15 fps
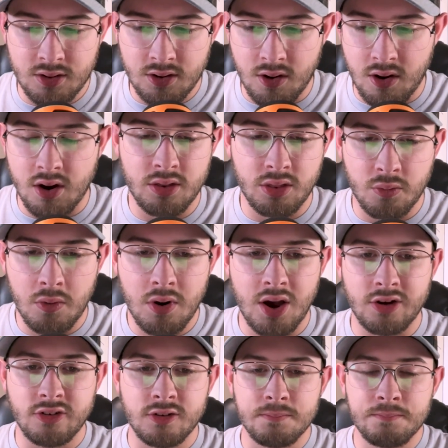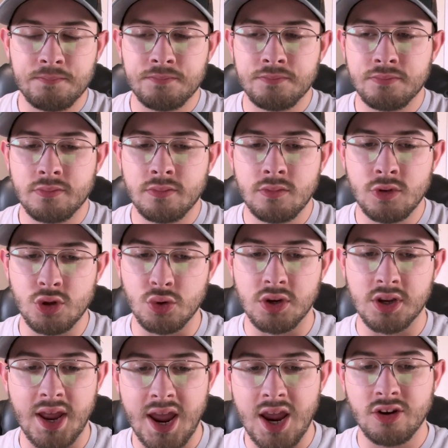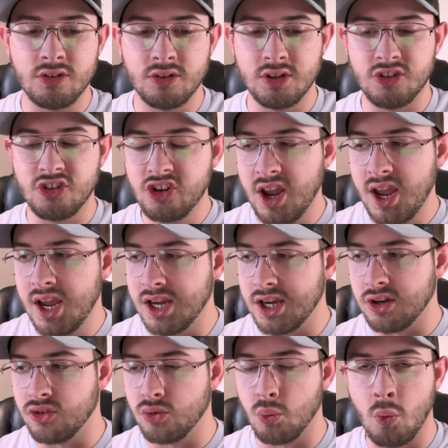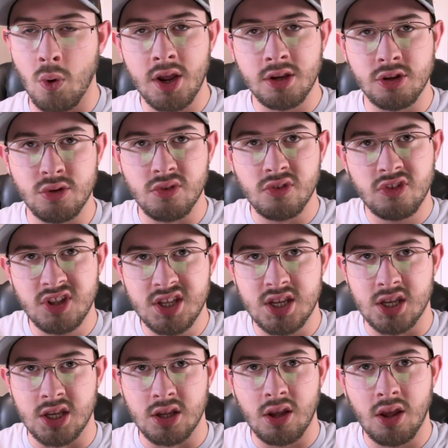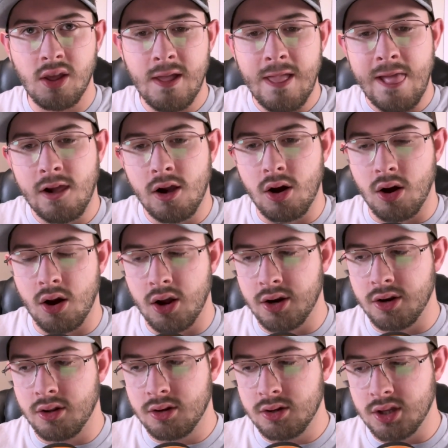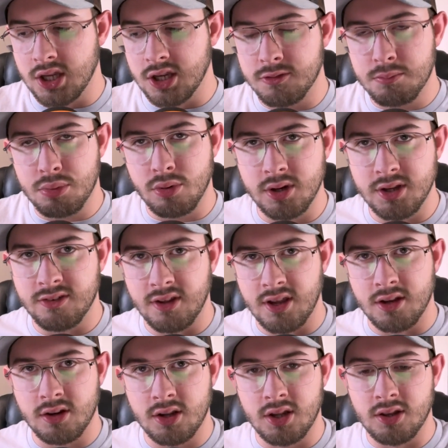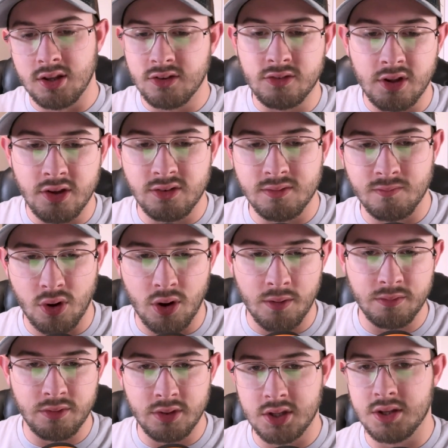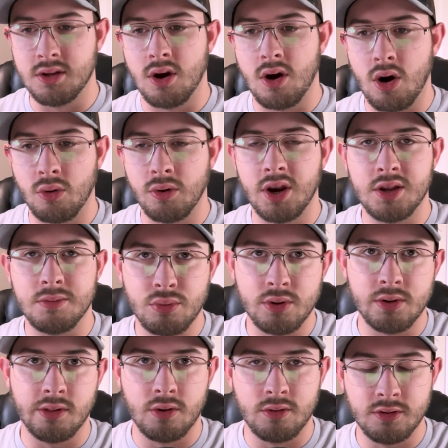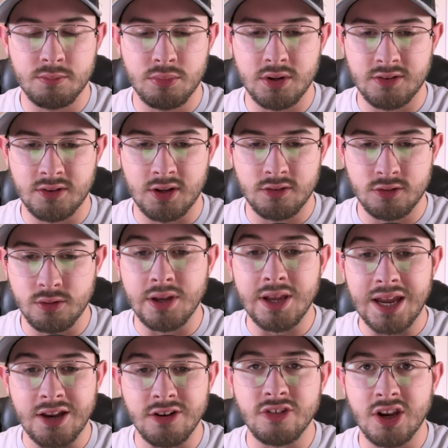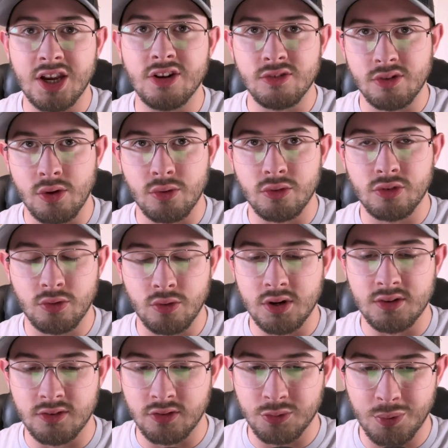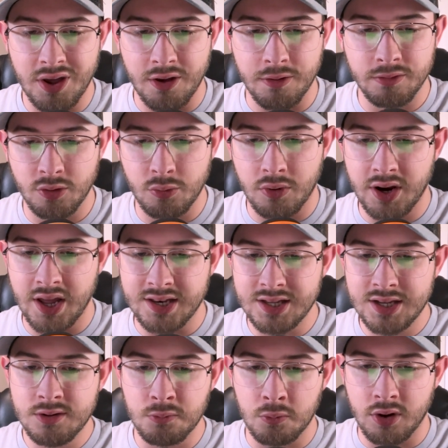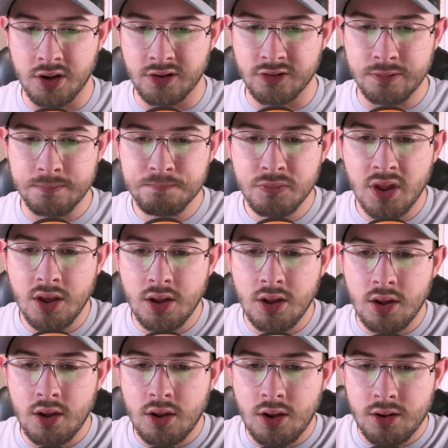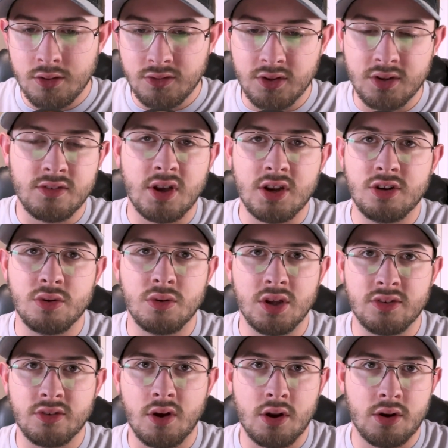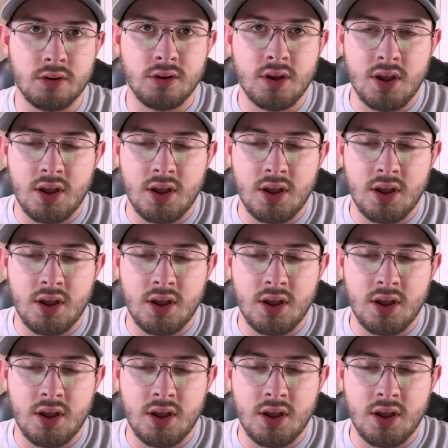on the watch. You can actually change what you see on each preset, and this does involve the already preloaded presets. You can change those screens as well. So what I did was, since I do a sauna